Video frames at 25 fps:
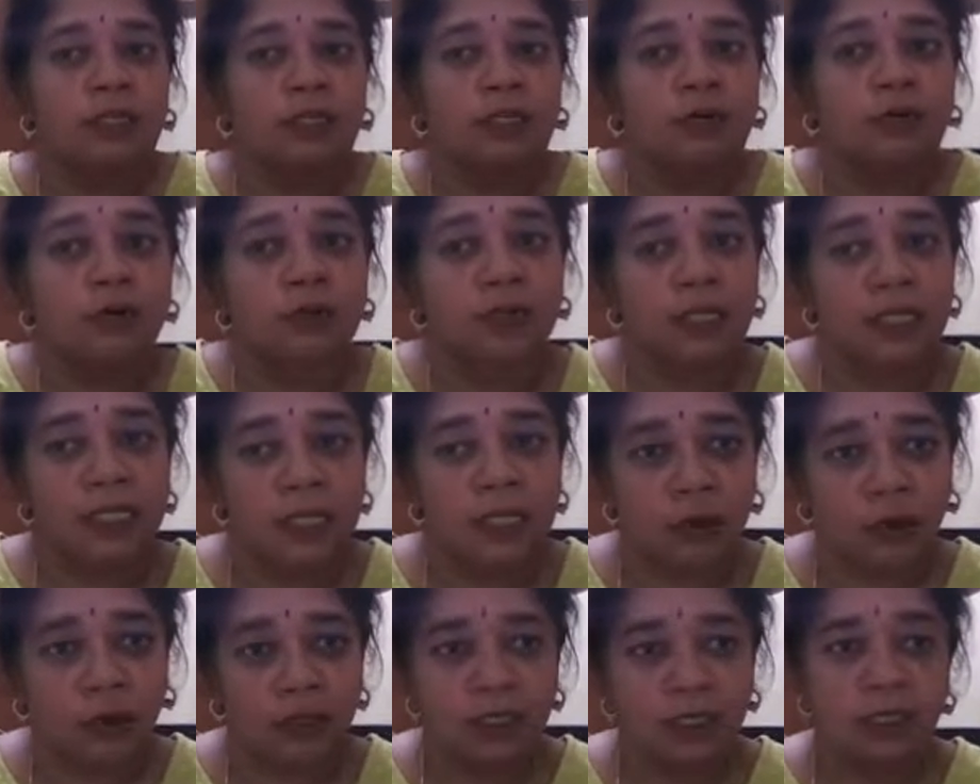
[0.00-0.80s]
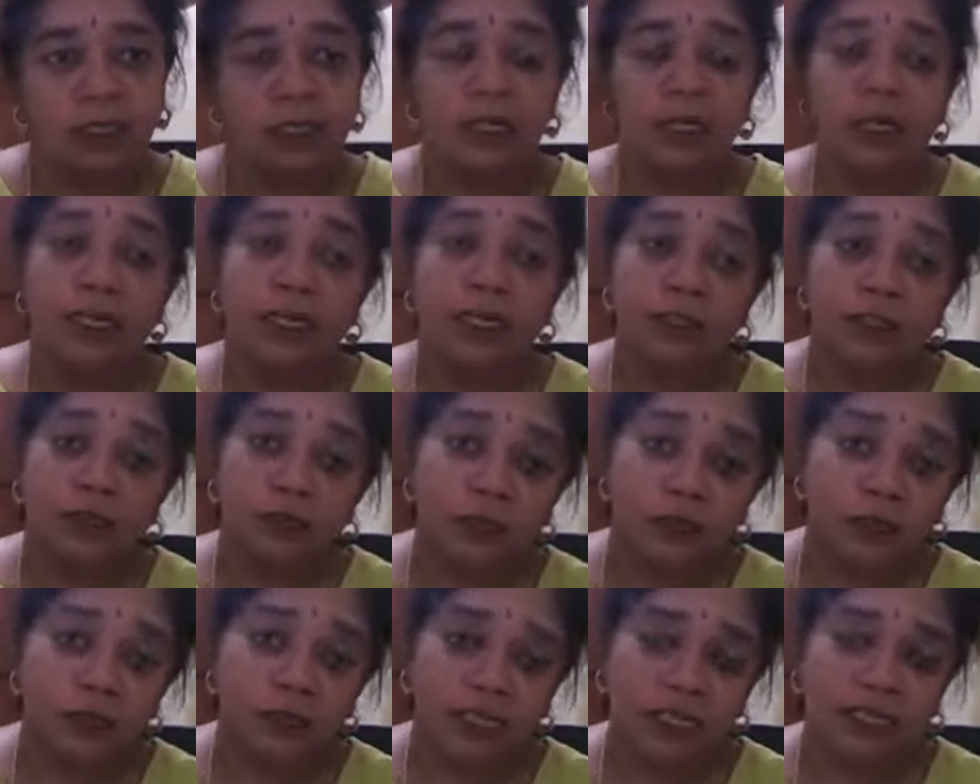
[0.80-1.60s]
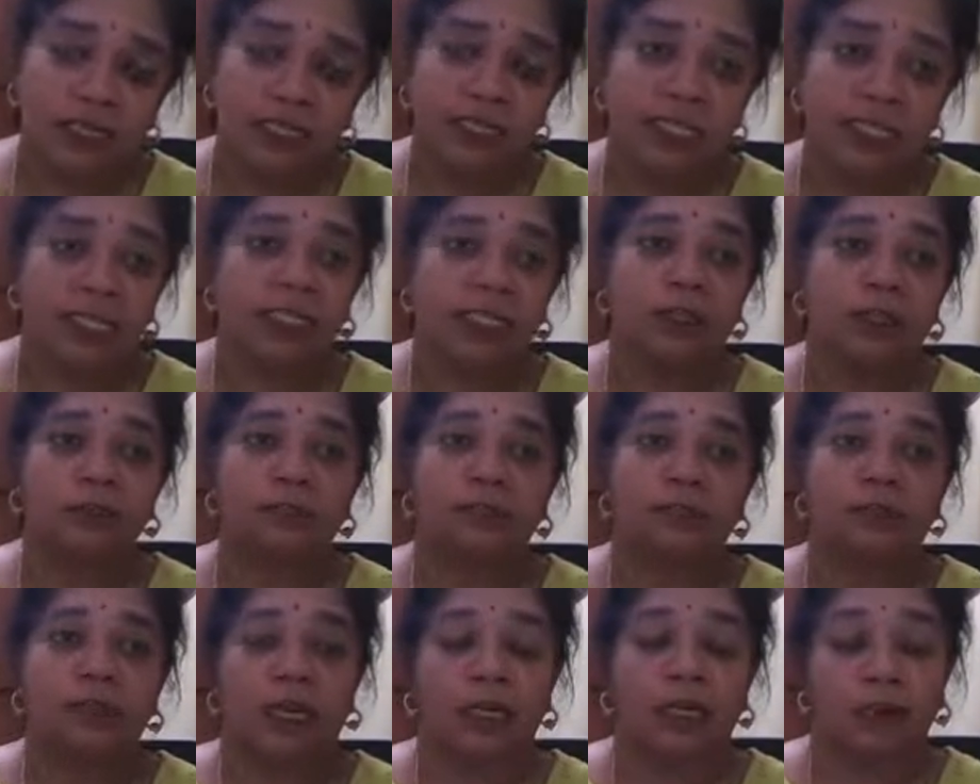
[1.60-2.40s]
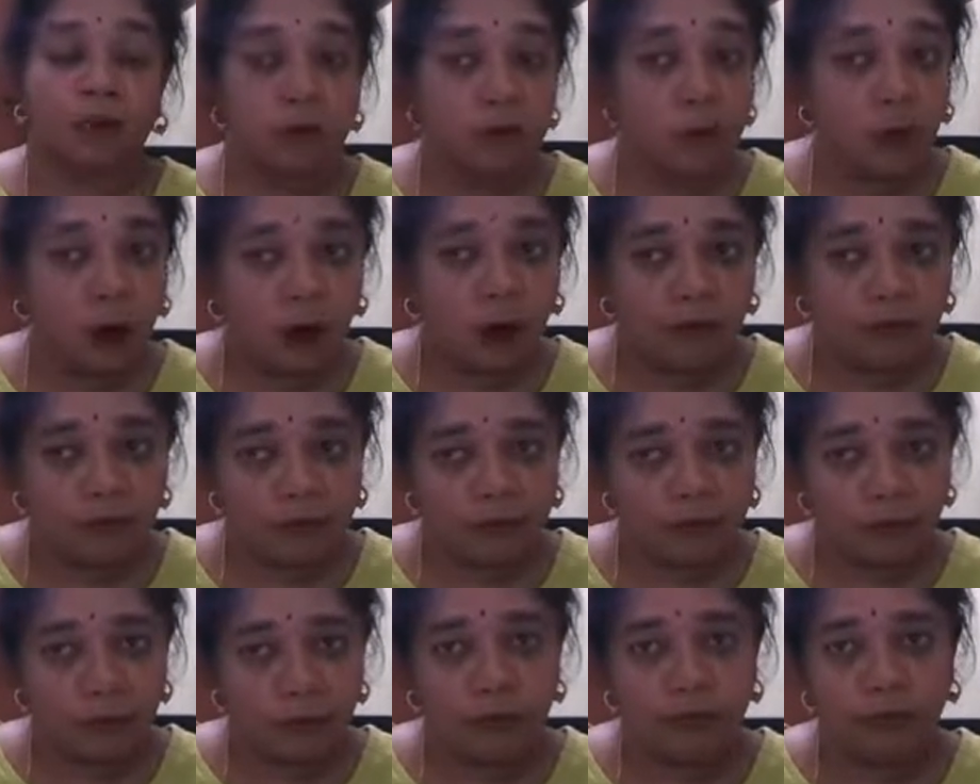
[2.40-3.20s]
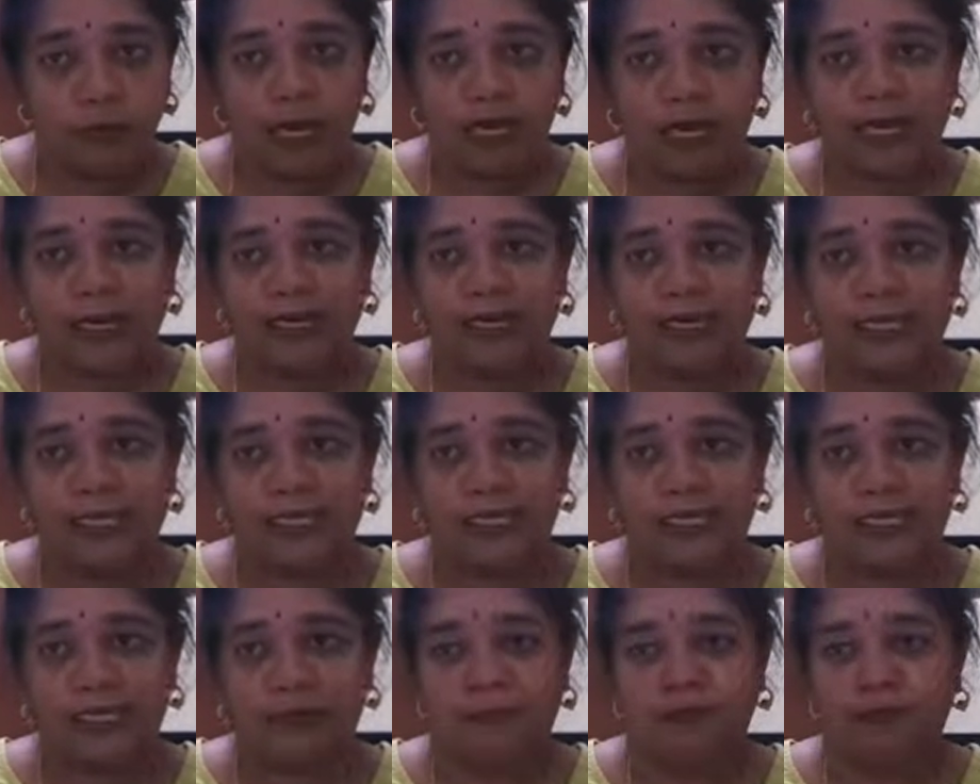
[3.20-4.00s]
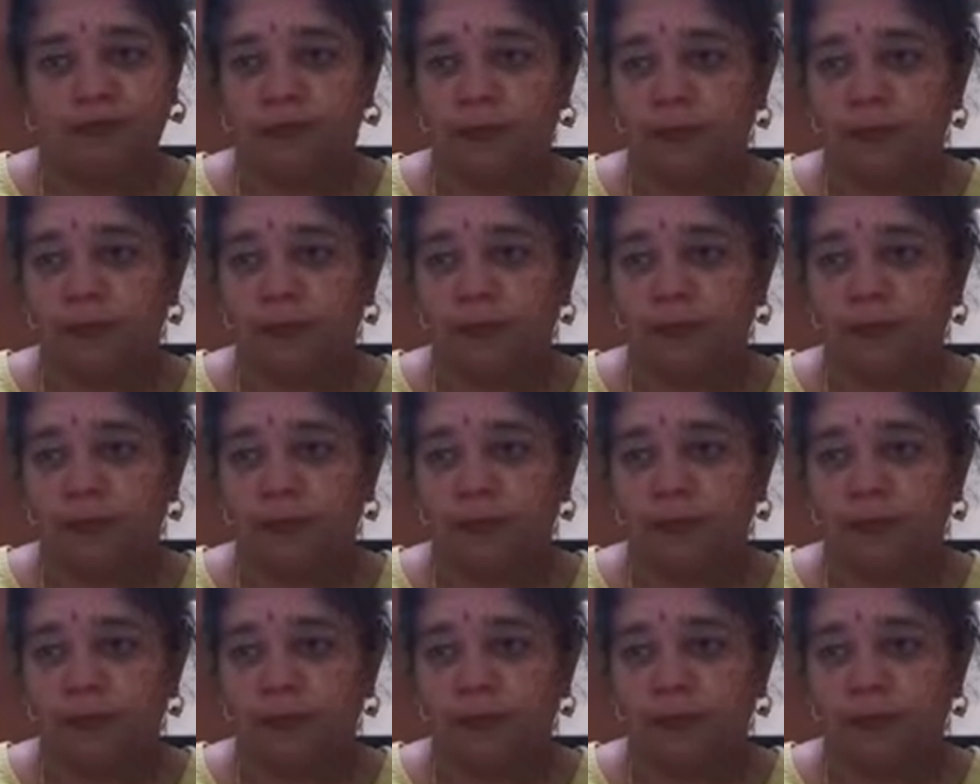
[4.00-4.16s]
uh, only daughter to King Chandragupta II of Gupta dynasty.